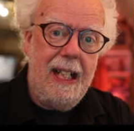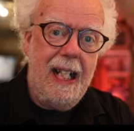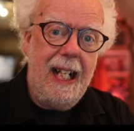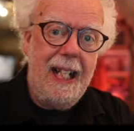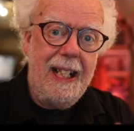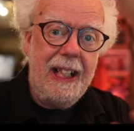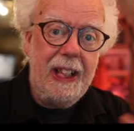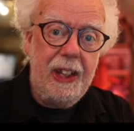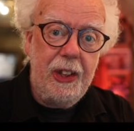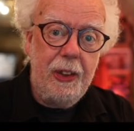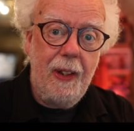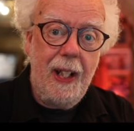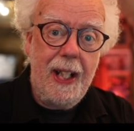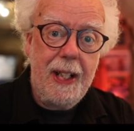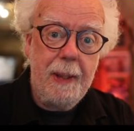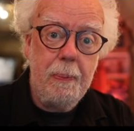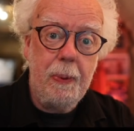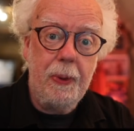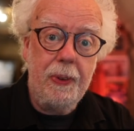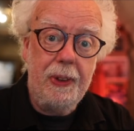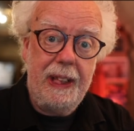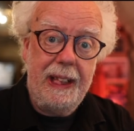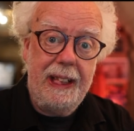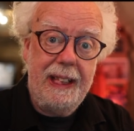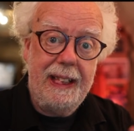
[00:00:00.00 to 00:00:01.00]
An
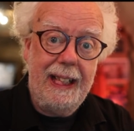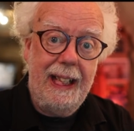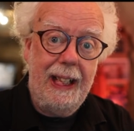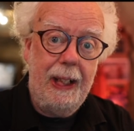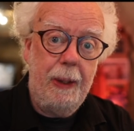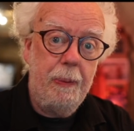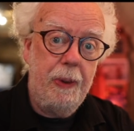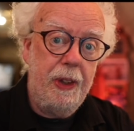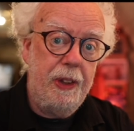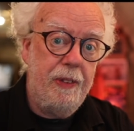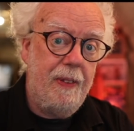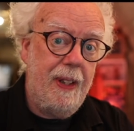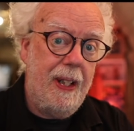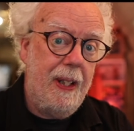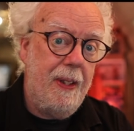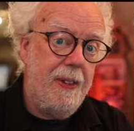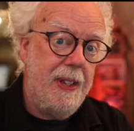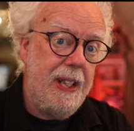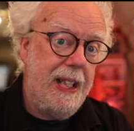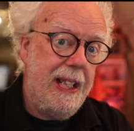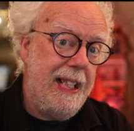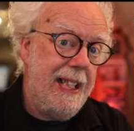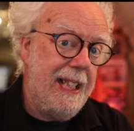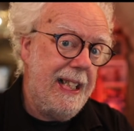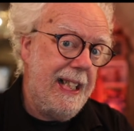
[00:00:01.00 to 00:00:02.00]
incredible detail was
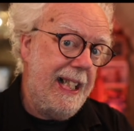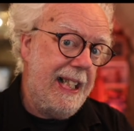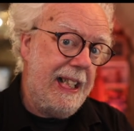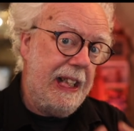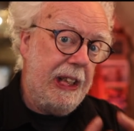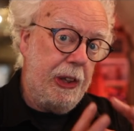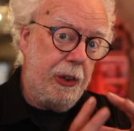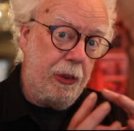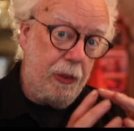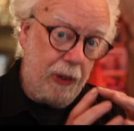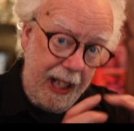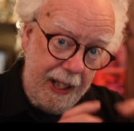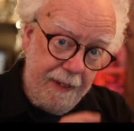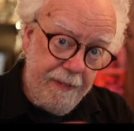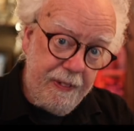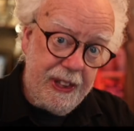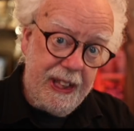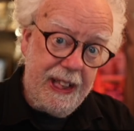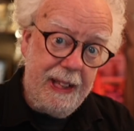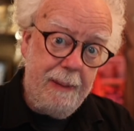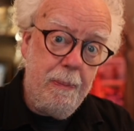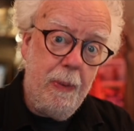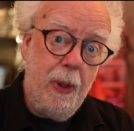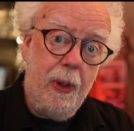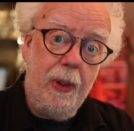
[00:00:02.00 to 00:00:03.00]
found in a
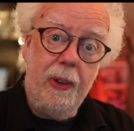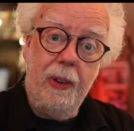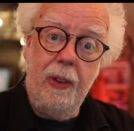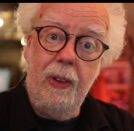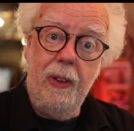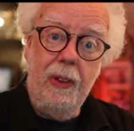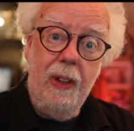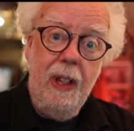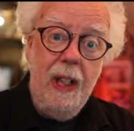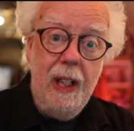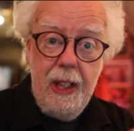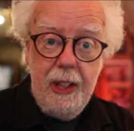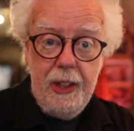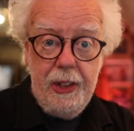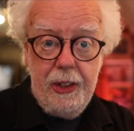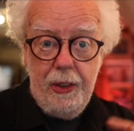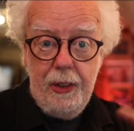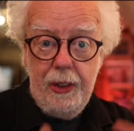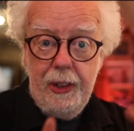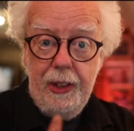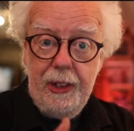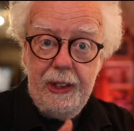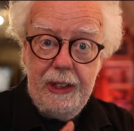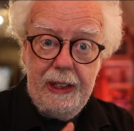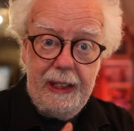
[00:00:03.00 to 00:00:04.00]
gravity model, so
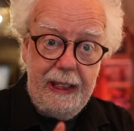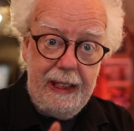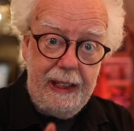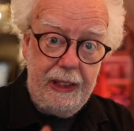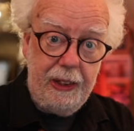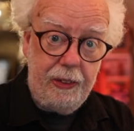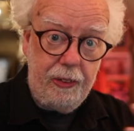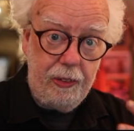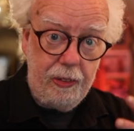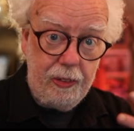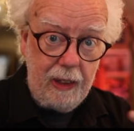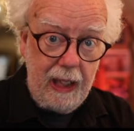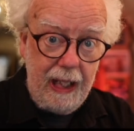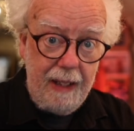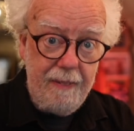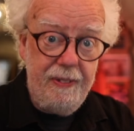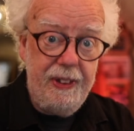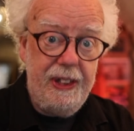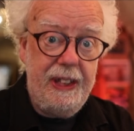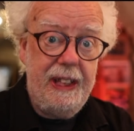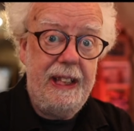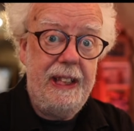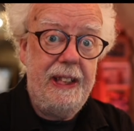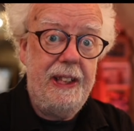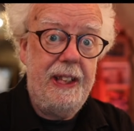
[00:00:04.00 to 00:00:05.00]
you could see
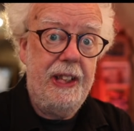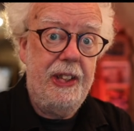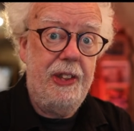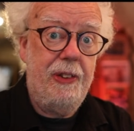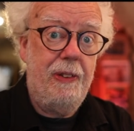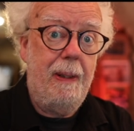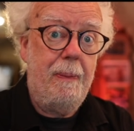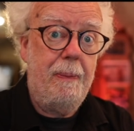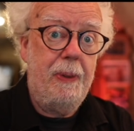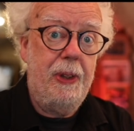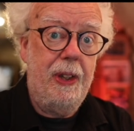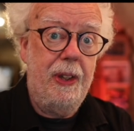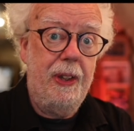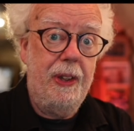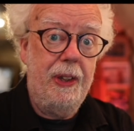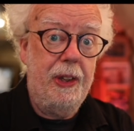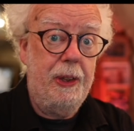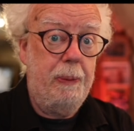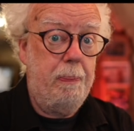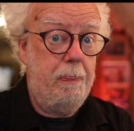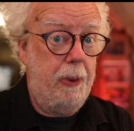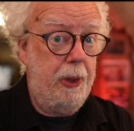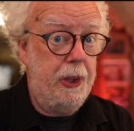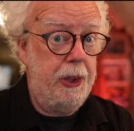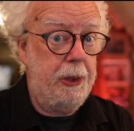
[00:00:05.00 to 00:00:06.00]
gravity
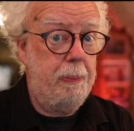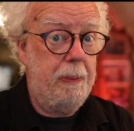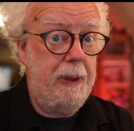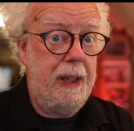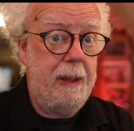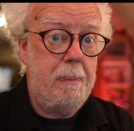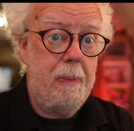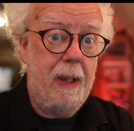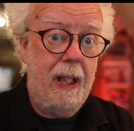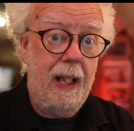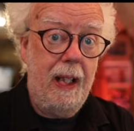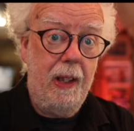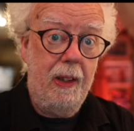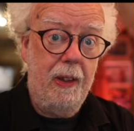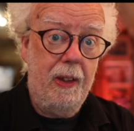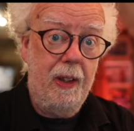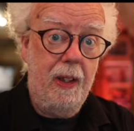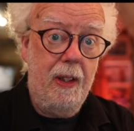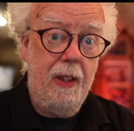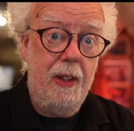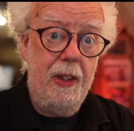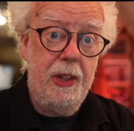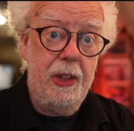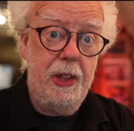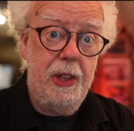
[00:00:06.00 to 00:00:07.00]
disruptions, possibly by a
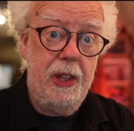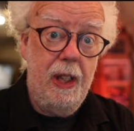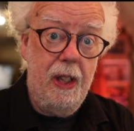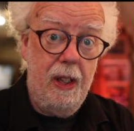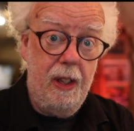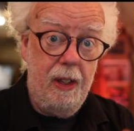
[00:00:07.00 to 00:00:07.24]
large